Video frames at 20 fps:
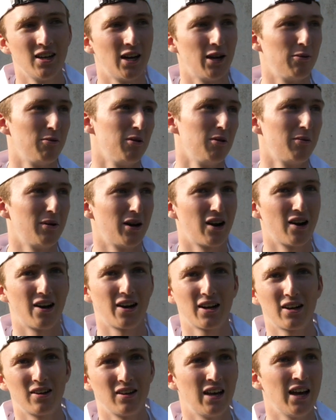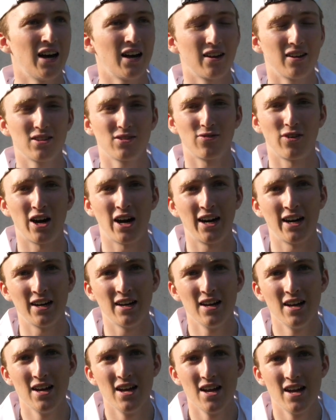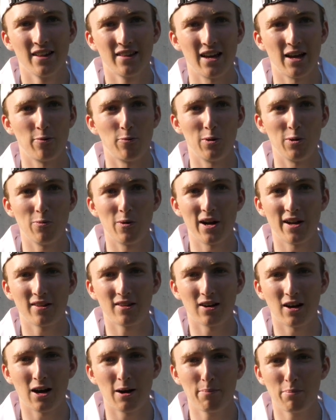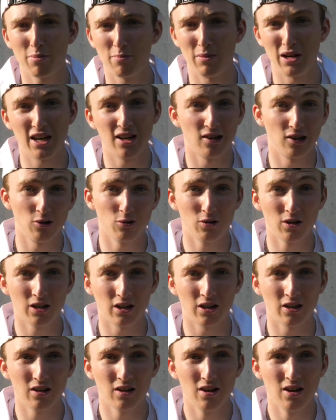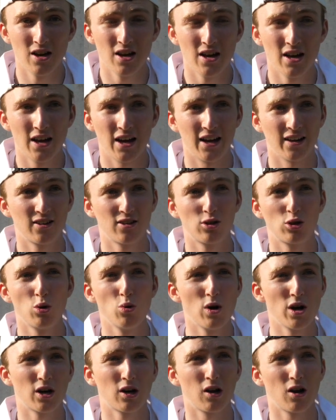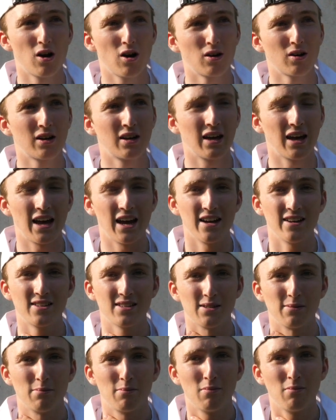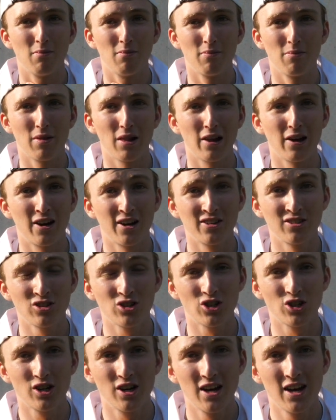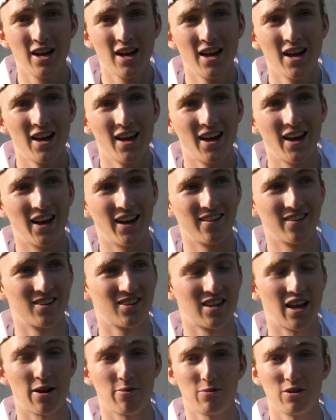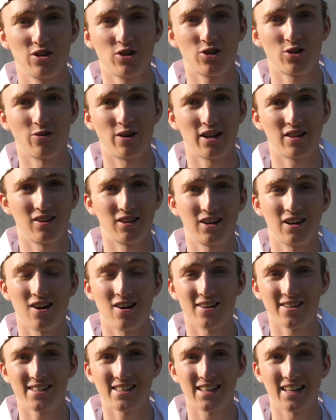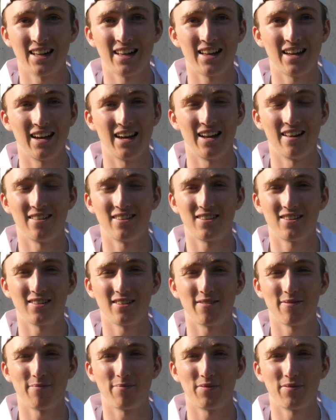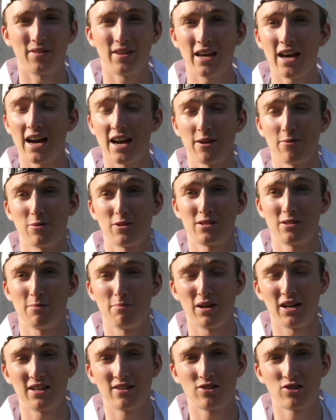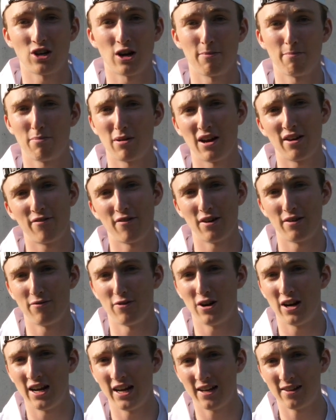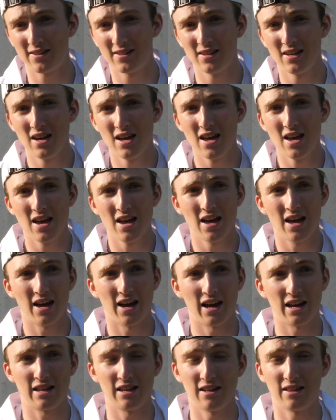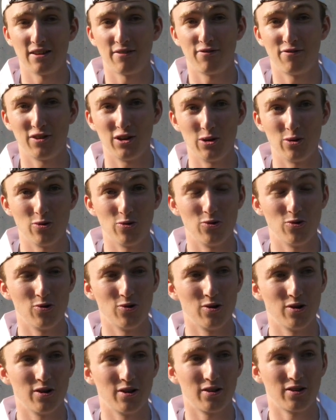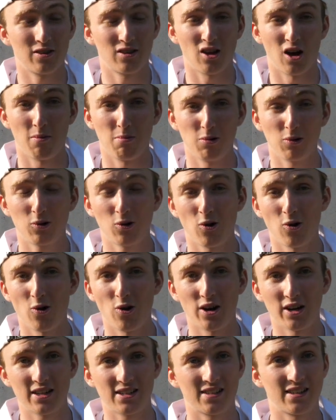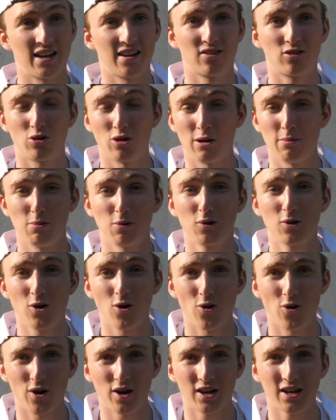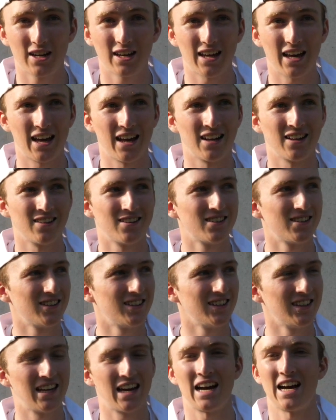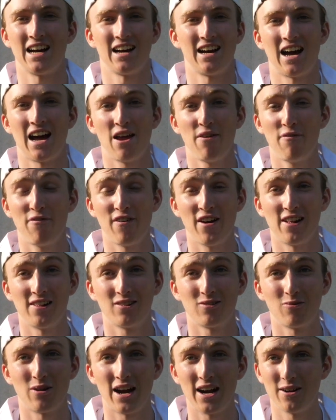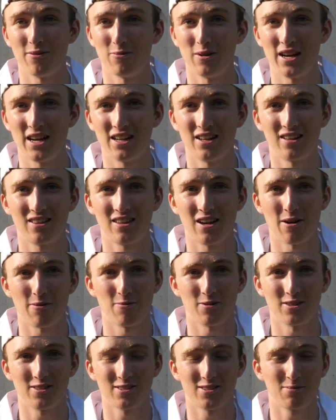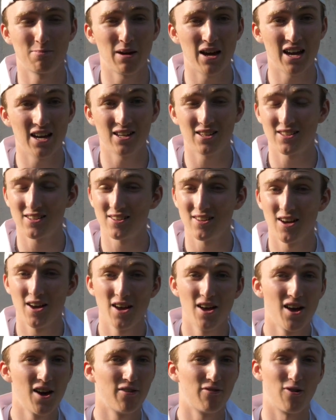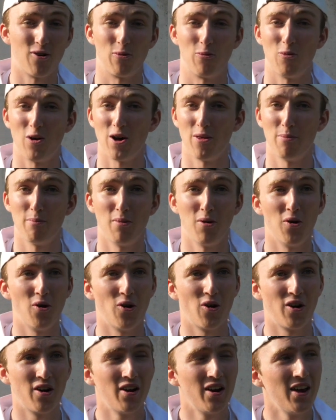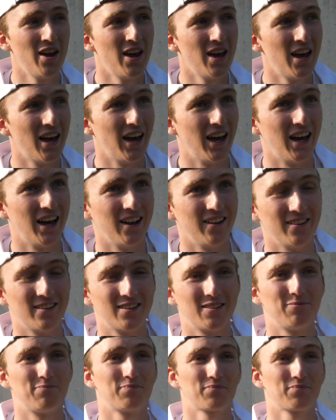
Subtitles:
And we were like, yeah, that's fine. Then we went up, me and Luca, at 2 o'clock, ate some lunch, and then we shred the castle. And yeah, it was the biggest jump I've ever hit. I did a few double corks, then triple cork, and yeah, I felt right away that there was space for one more. And